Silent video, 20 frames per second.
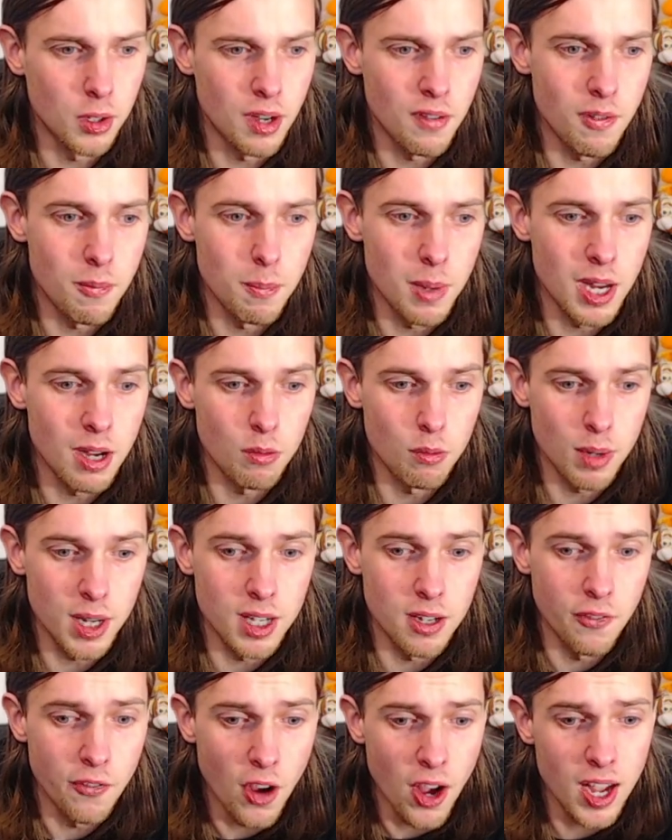even being
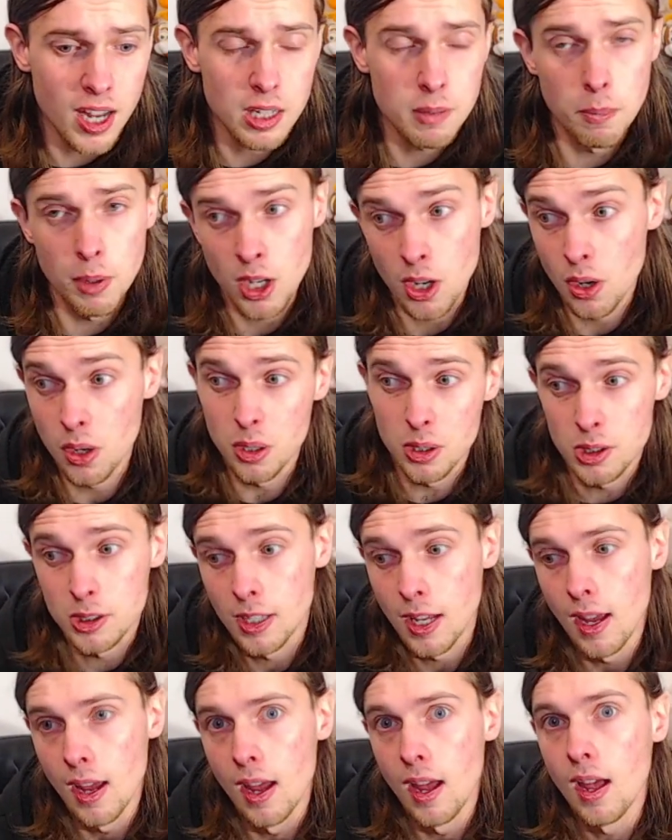redefined because
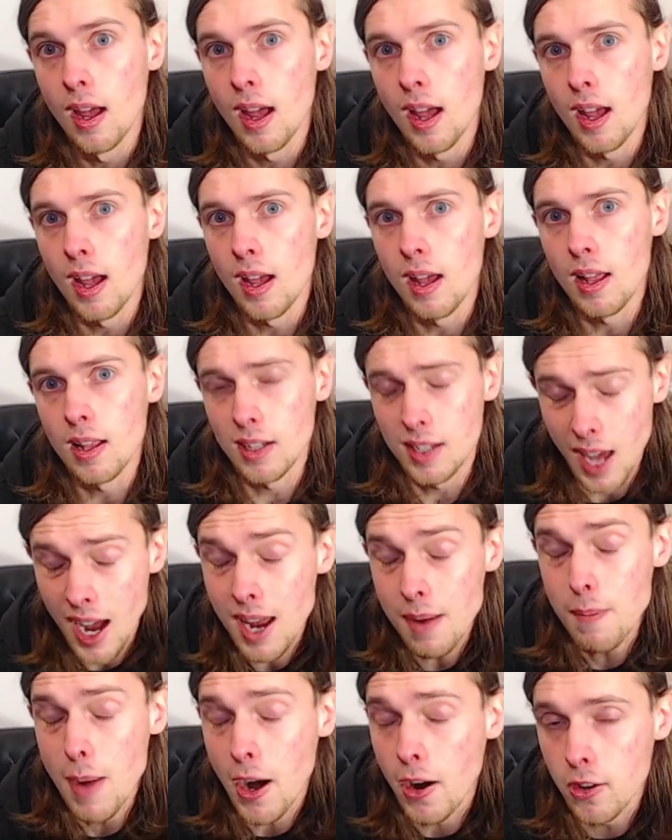gay
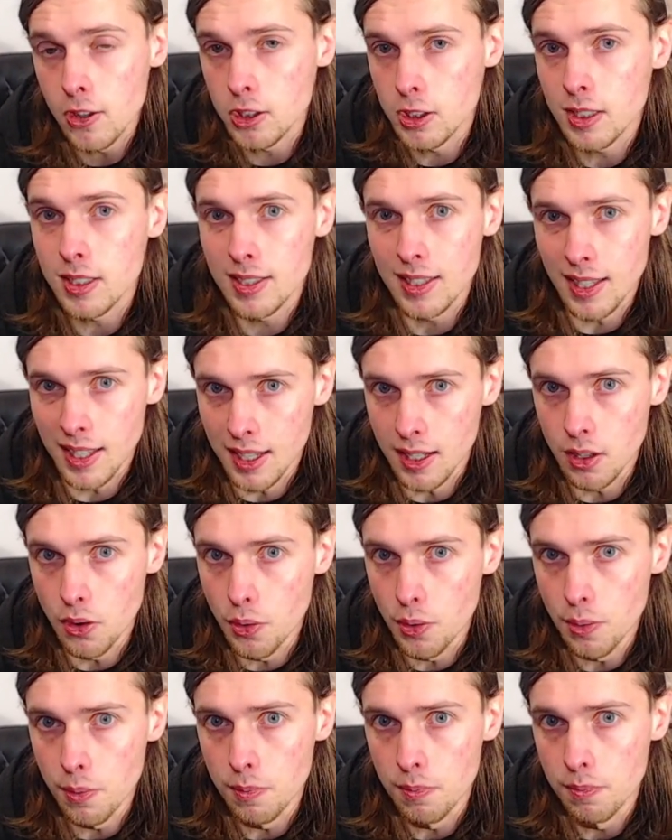marriage is
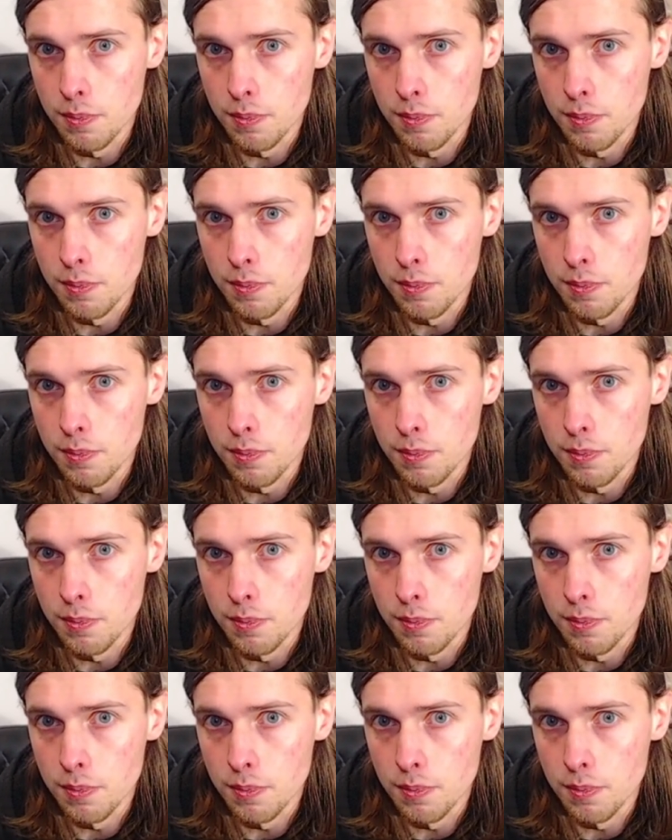legal.